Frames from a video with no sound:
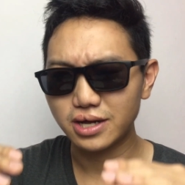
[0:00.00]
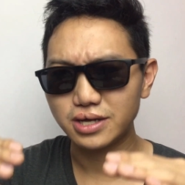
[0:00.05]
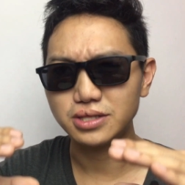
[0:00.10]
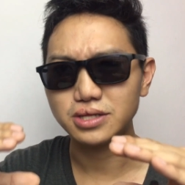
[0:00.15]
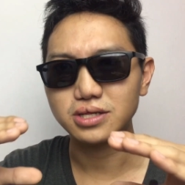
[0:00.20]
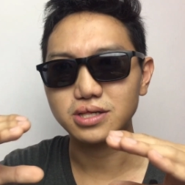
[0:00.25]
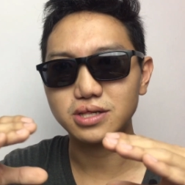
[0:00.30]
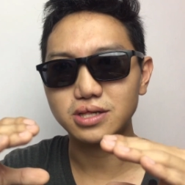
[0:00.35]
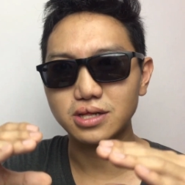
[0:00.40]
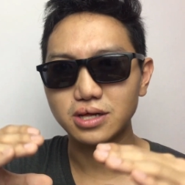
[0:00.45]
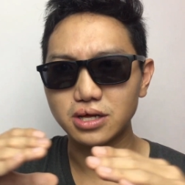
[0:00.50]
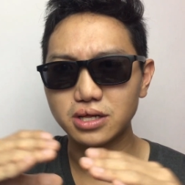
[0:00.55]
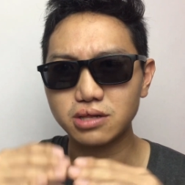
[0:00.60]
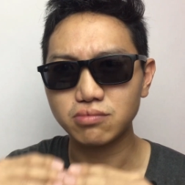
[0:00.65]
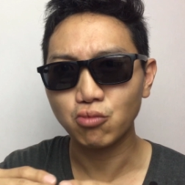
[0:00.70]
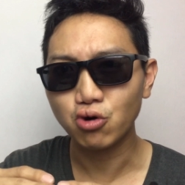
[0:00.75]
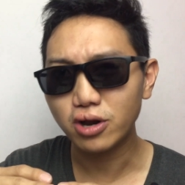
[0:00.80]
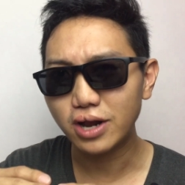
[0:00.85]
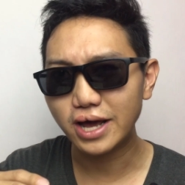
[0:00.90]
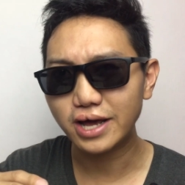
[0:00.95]
and it's a
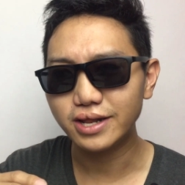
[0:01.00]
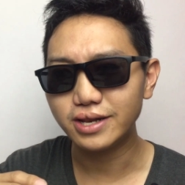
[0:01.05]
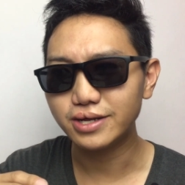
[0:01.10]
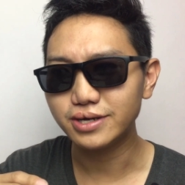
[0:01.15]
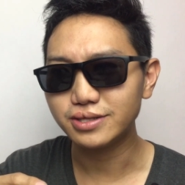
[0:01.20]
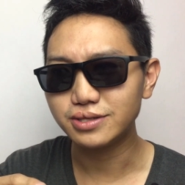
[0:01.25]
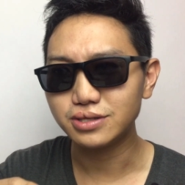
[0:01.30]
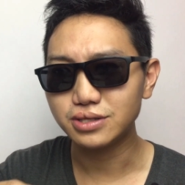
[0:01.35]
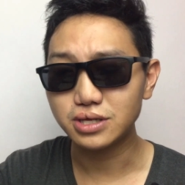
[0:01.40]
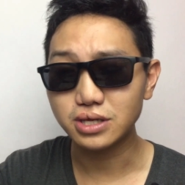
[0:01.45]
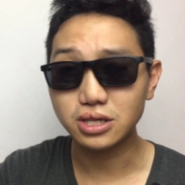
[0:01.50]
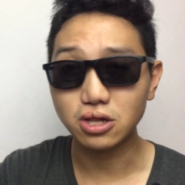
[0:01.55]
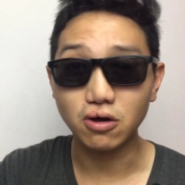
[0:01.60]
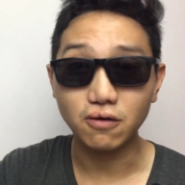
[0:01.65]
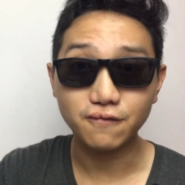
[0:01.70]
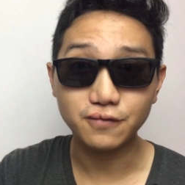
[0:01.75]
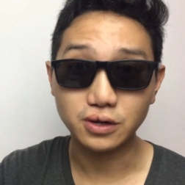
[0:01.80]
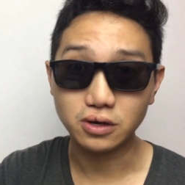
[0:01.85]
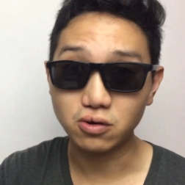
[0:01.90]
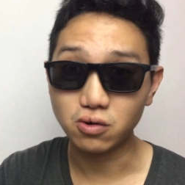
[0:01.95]
small island just off
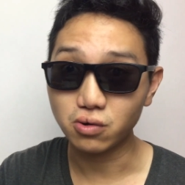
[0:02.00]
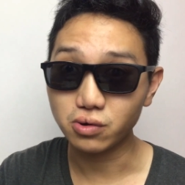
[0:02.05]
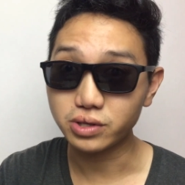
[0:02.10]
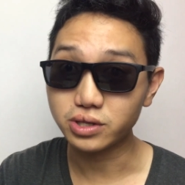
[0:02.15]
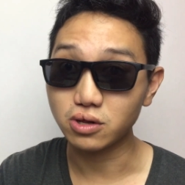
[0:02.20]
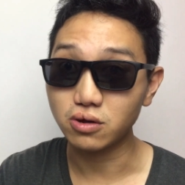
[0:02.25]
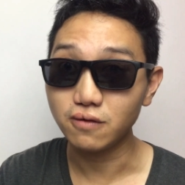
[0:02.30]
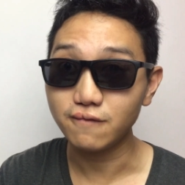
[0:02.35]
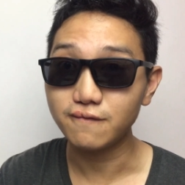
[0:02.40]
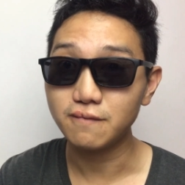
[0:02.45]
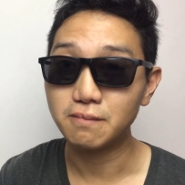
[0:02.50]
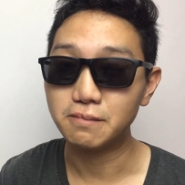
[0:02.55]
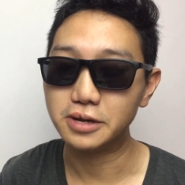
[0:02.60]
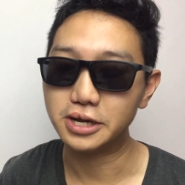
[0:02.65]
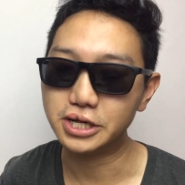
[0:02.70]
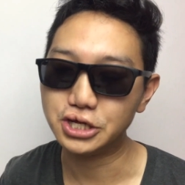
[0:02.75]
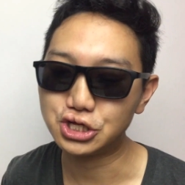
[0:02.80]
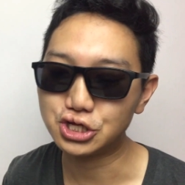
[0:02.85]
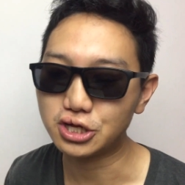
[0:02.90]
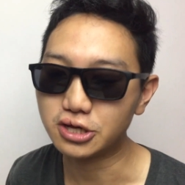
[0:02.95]
the coast of
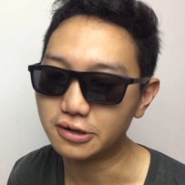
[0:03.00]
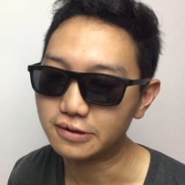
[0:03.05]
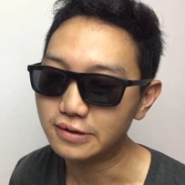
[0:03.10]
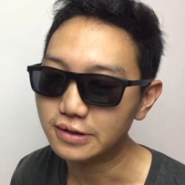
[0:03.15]
Malaysia.